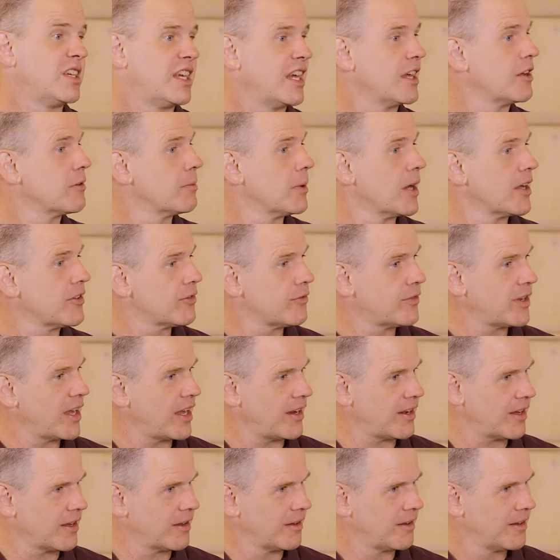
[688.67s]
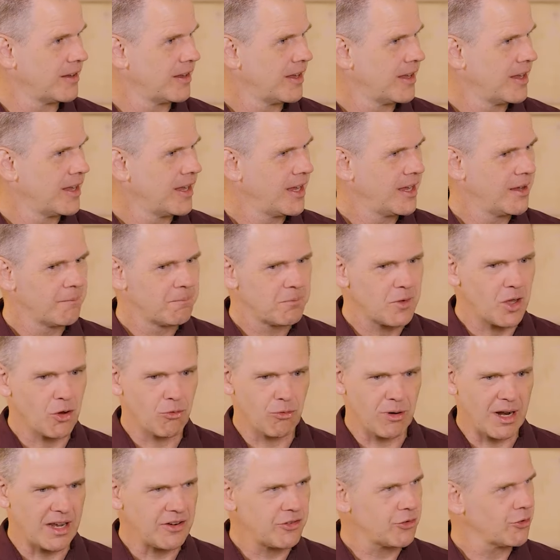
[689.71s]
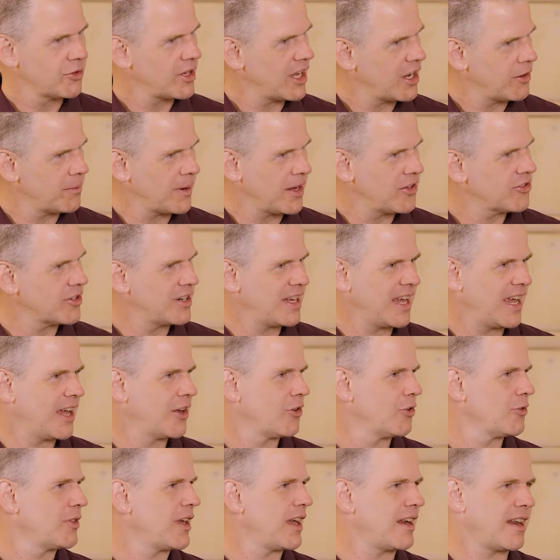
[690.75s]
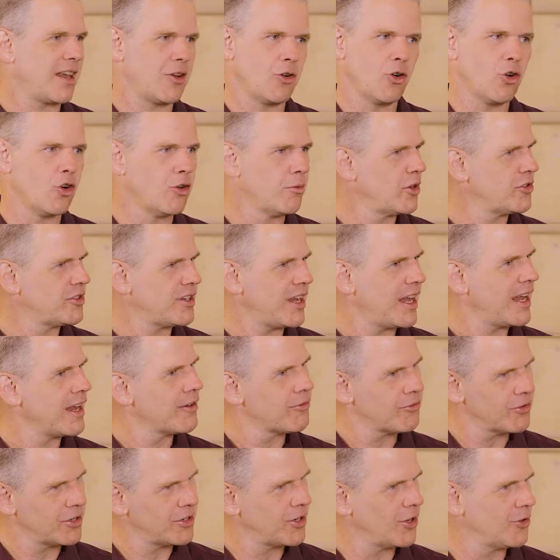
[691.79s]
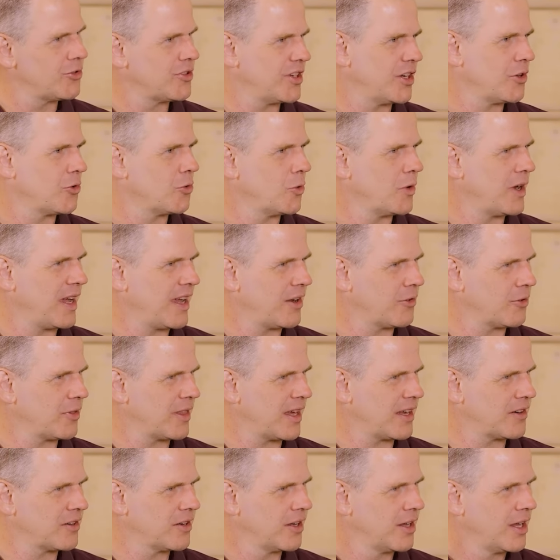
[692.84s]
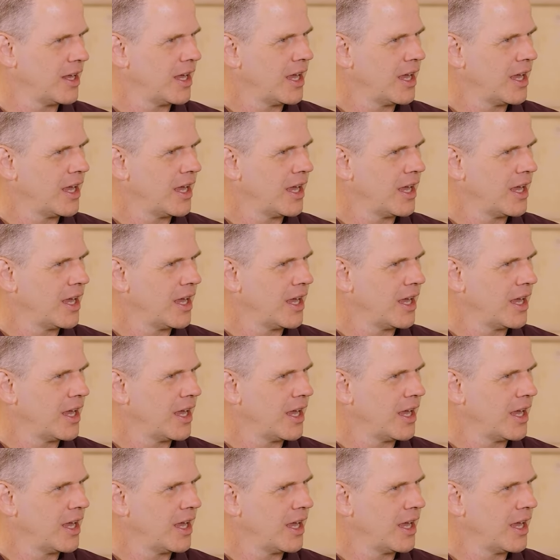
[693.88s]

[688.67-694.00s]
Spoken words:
gigabytes of data, a relational database can handle that, and almost every NoSQL will handle that.